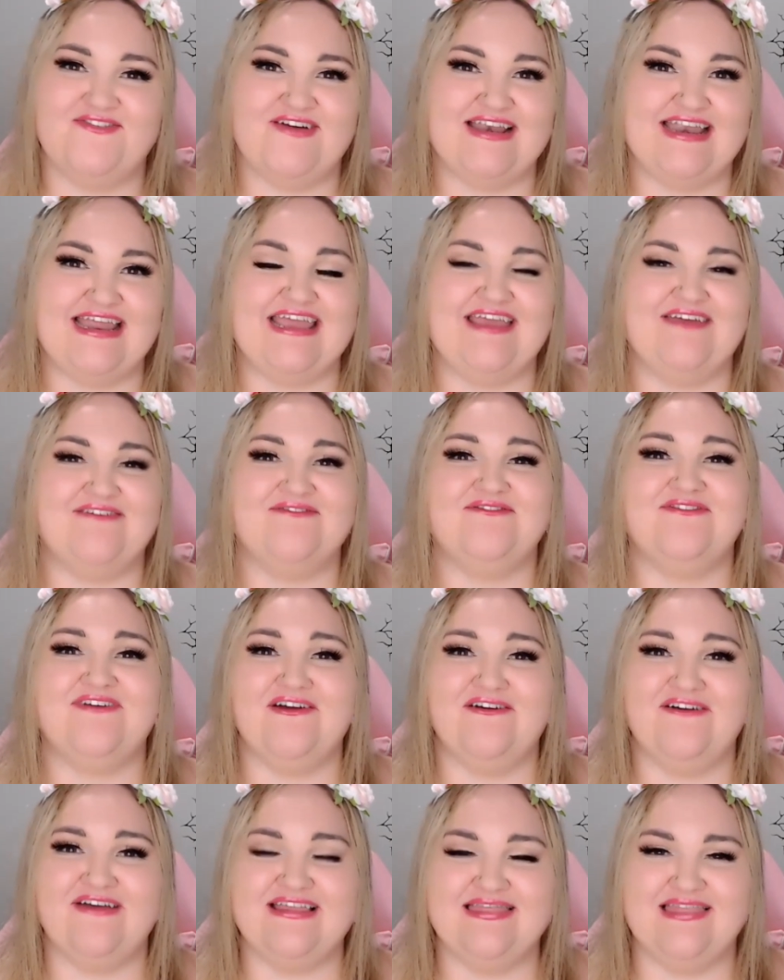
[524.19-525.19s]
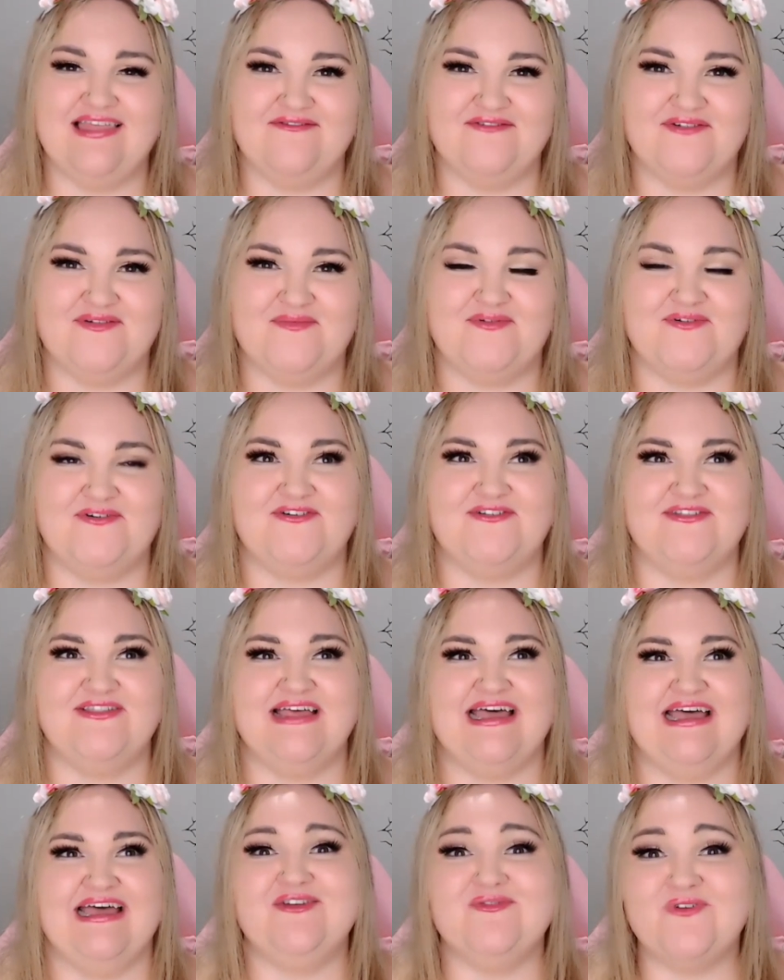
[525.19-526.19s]
funny, very lovable.
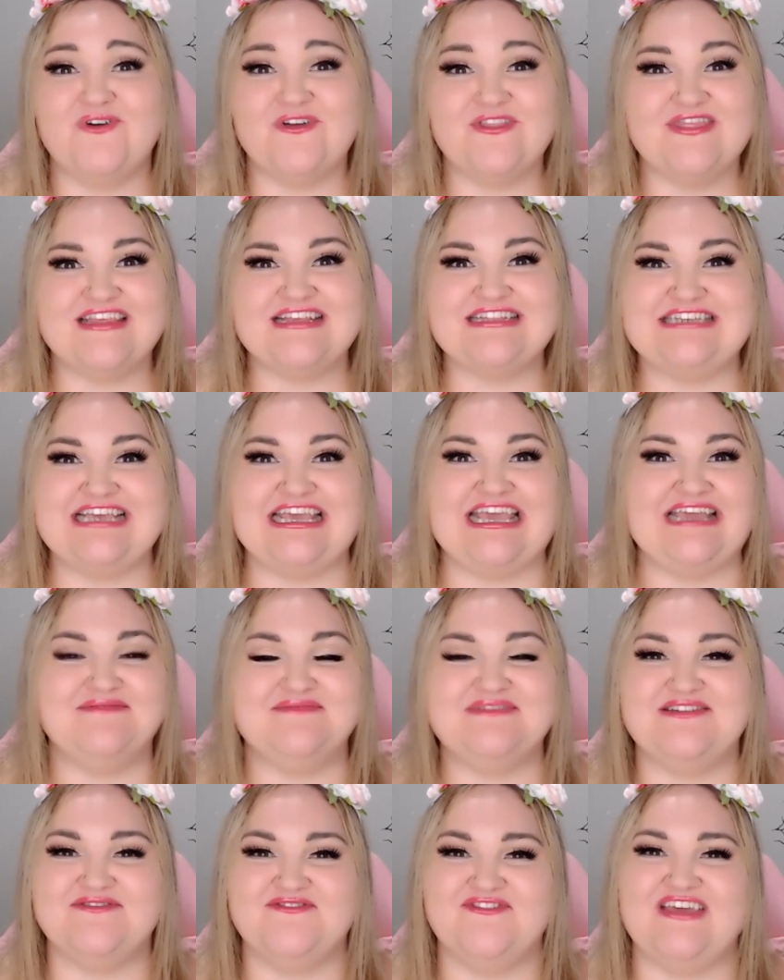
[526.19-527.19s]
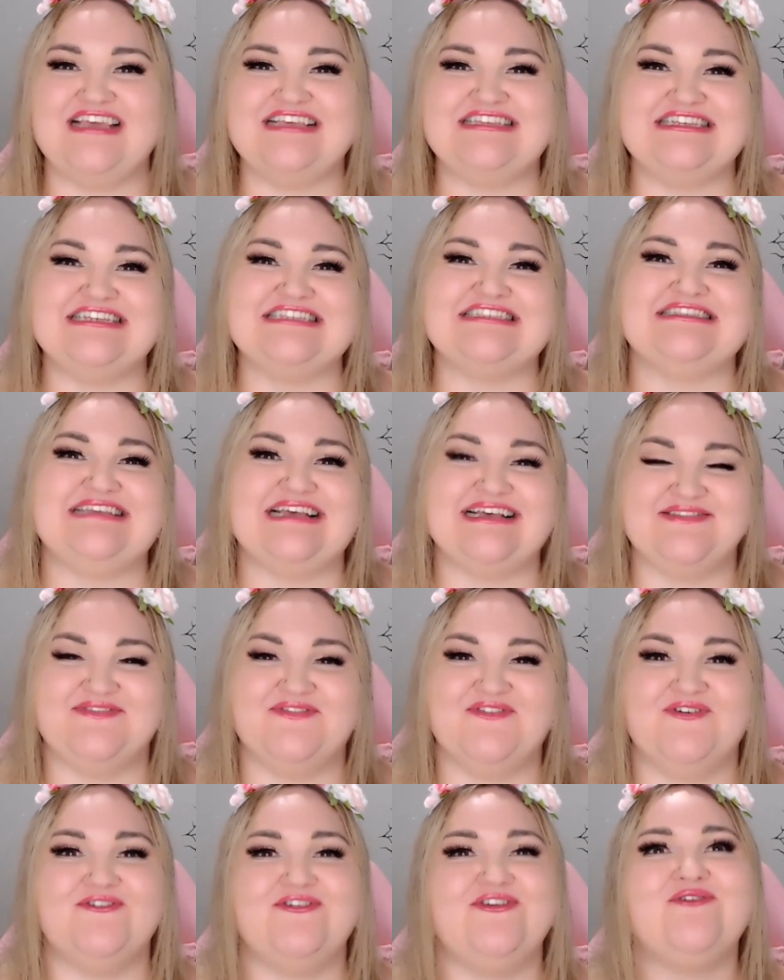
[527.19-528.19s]
You want the team to be
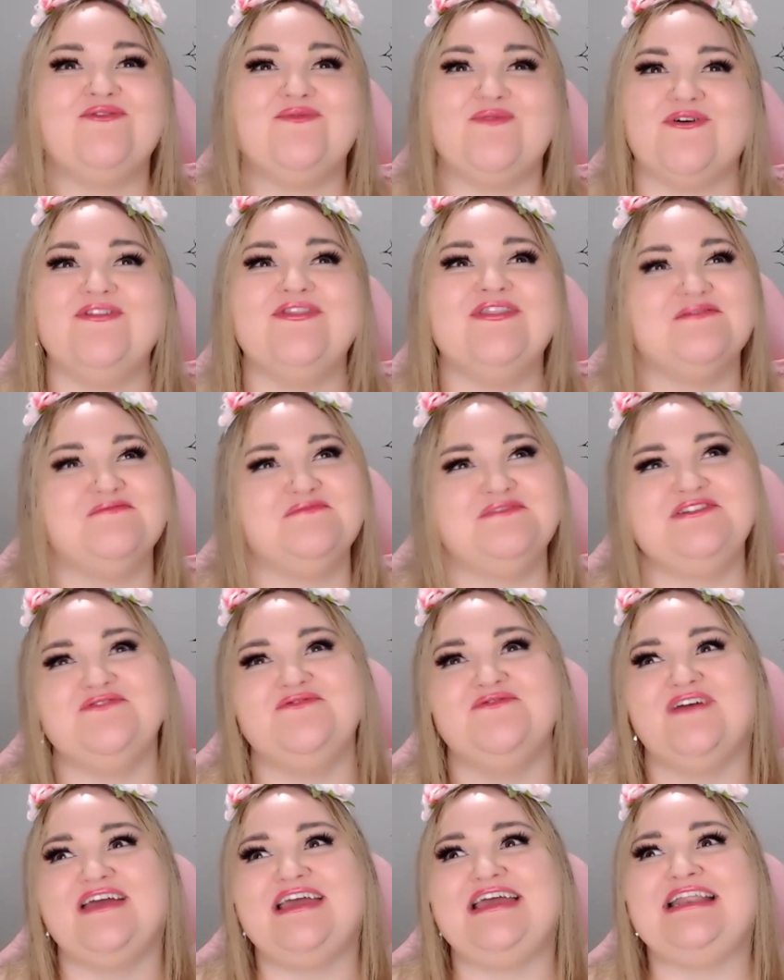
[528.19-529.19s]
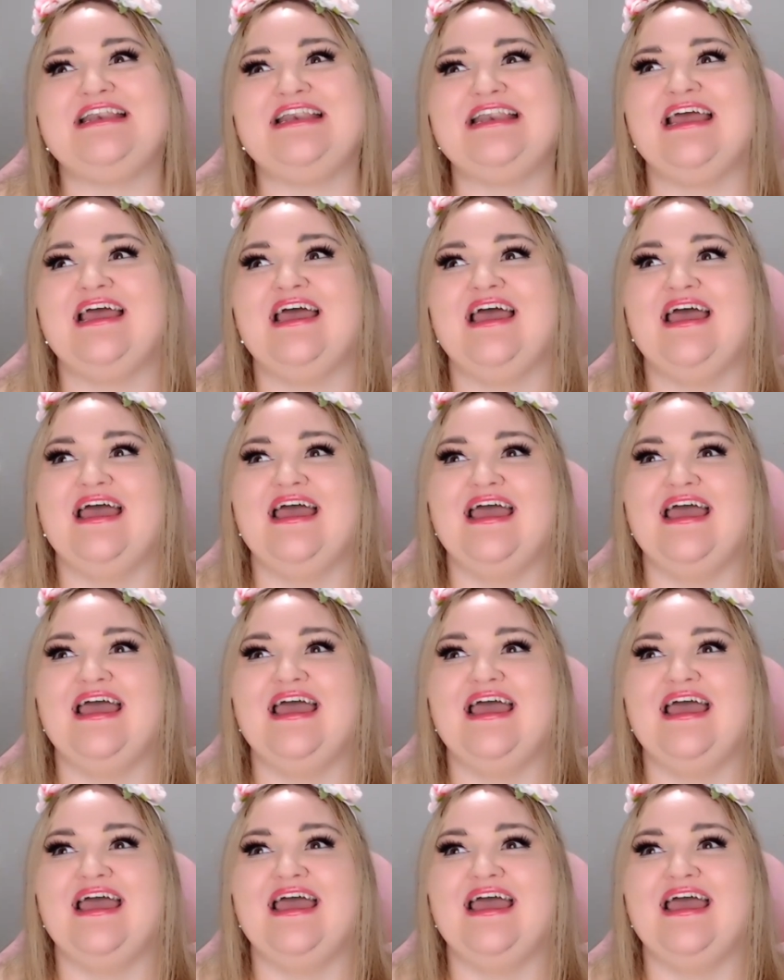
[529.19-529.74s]
successful. You want them to win.